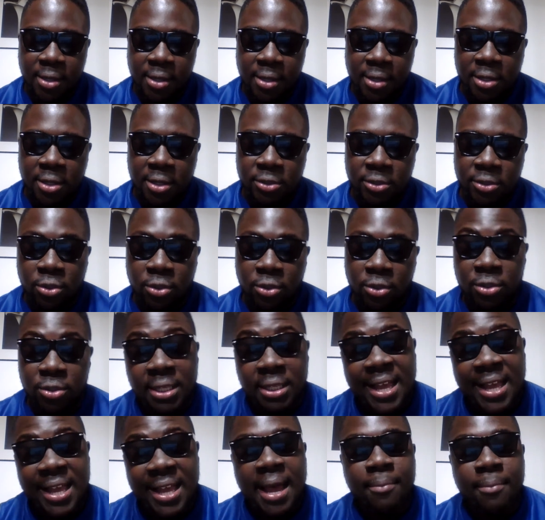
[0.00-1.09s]
So
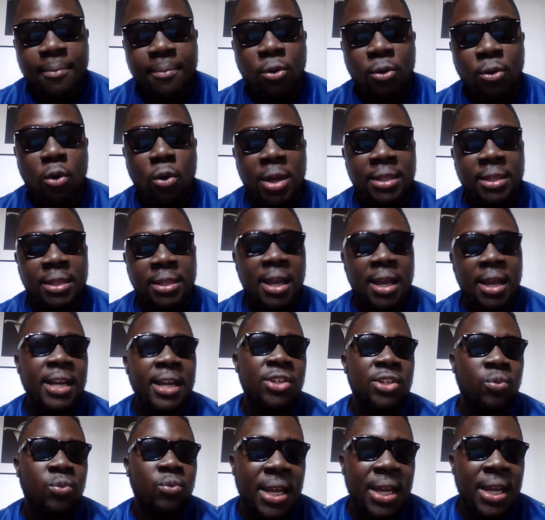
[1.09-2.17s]
tonight I'm going Nuggets
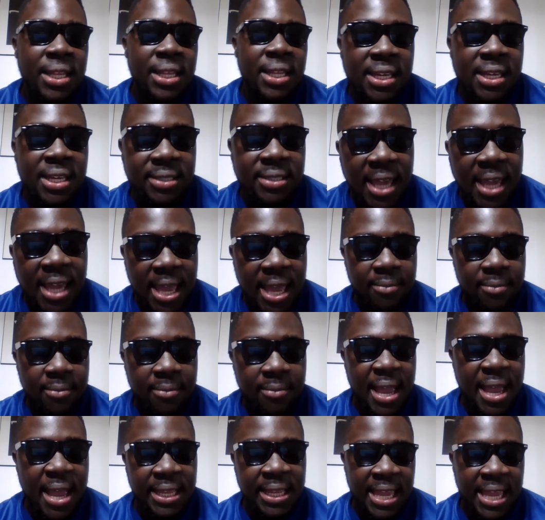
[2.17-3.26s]
win this game
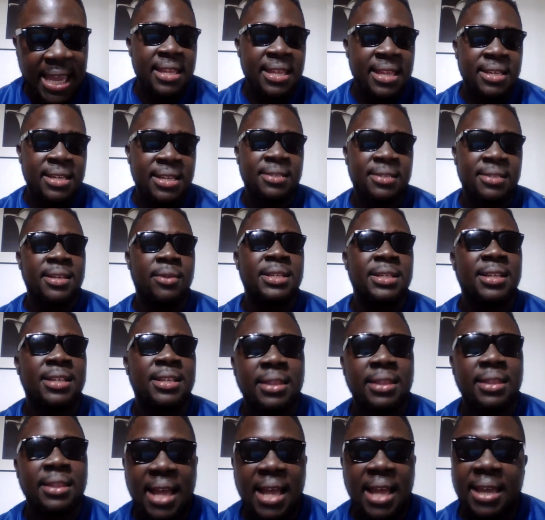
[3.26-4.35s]
and ending this series
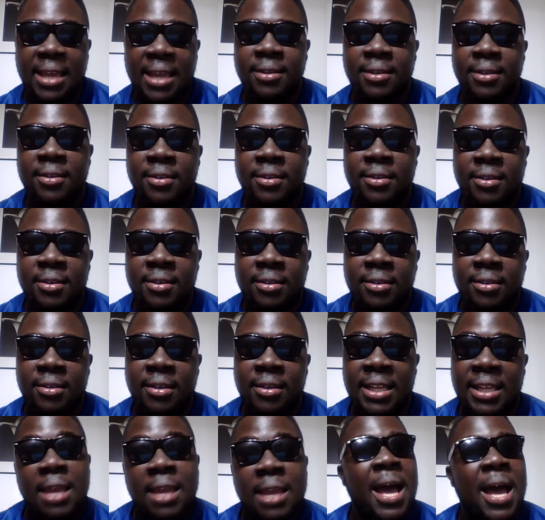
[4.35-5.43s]
tonight, and
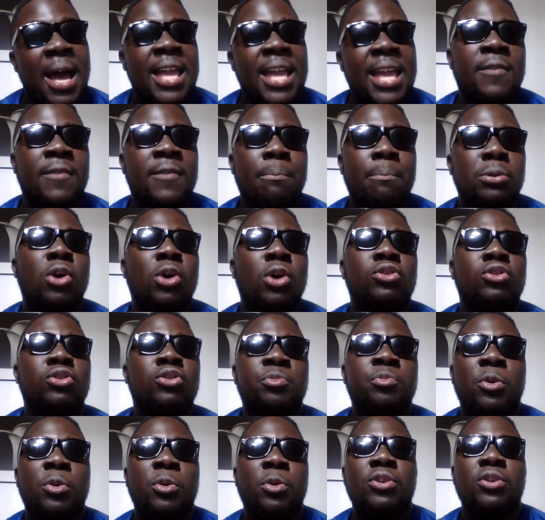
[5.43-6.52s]
they might even blow
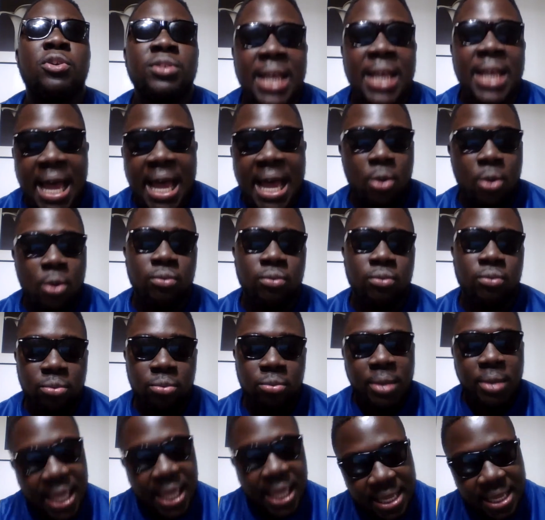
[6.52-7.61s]
Spurs out
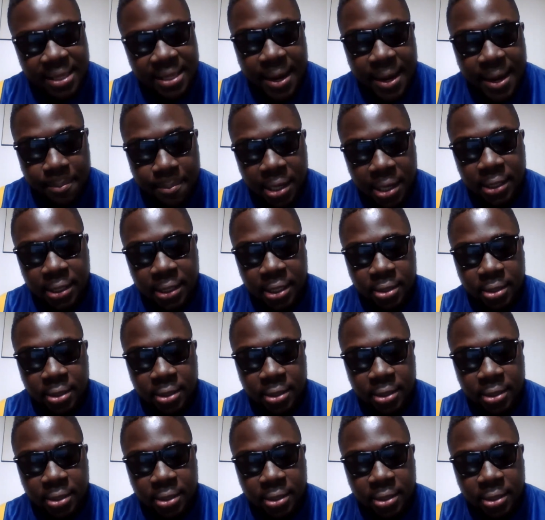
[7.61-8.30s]
in their building.